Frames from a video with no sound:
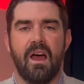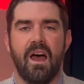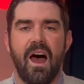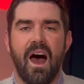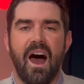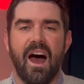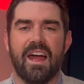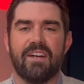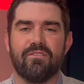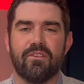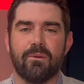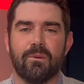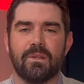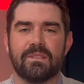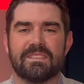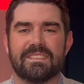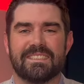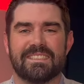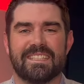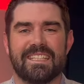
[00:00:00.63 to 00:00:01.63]
Hi everyone,
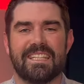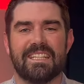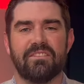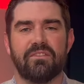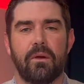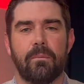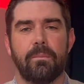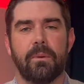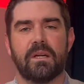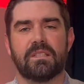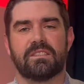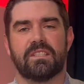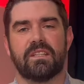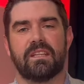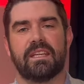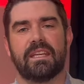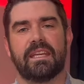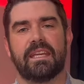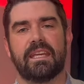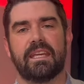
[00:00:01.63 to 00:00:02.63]
Steve Buzza
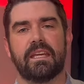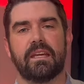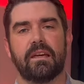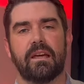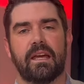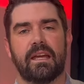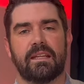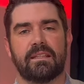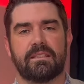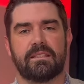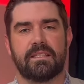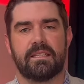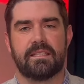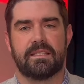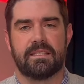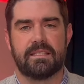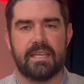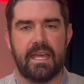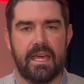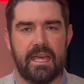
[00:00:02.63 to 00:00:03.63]
here, and
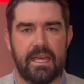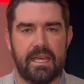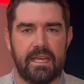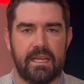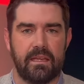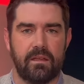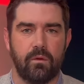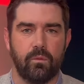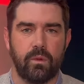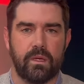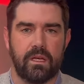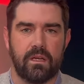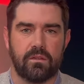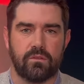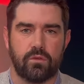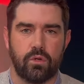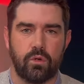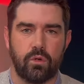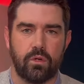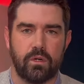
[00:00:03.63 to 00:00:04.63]
today we are
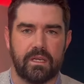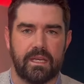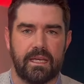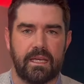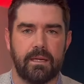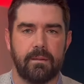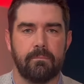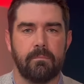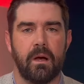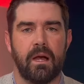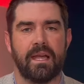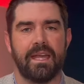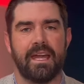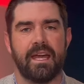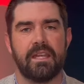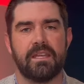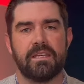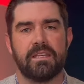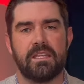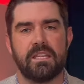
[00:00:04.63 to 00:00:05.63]
talking my
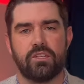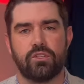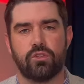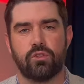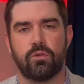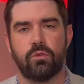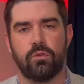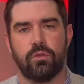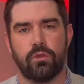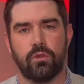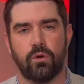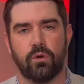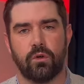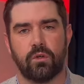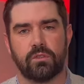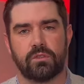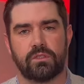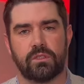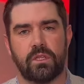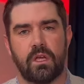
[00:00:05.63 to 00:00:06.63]
initial
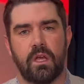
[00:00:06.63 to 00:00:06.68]
thoughts